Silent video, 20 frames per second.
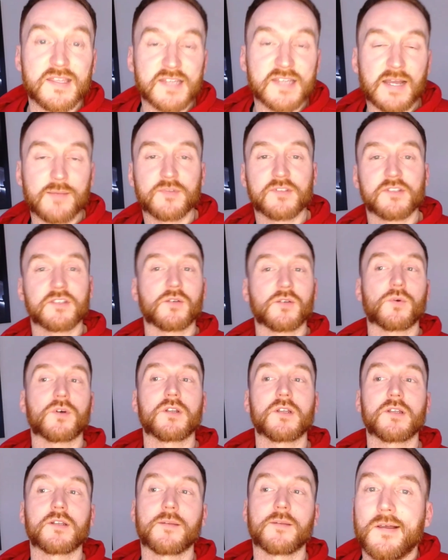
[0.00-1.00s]
times as you
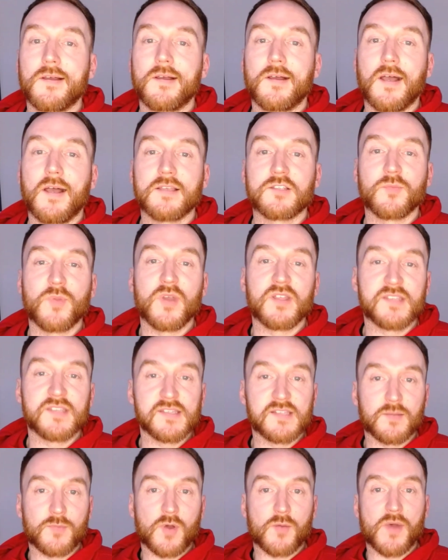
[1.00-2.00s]
wanted. Uh, so a bit of
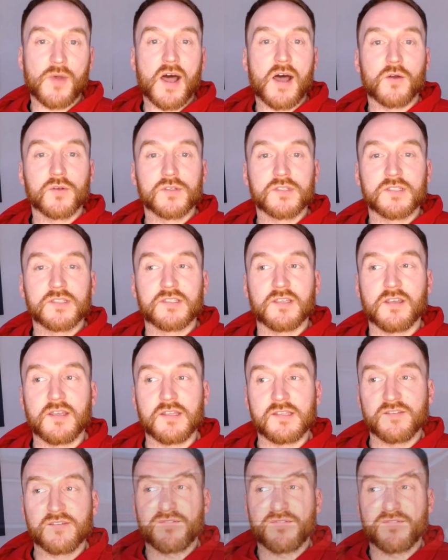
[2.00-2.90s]
detail about my house. It's a it's a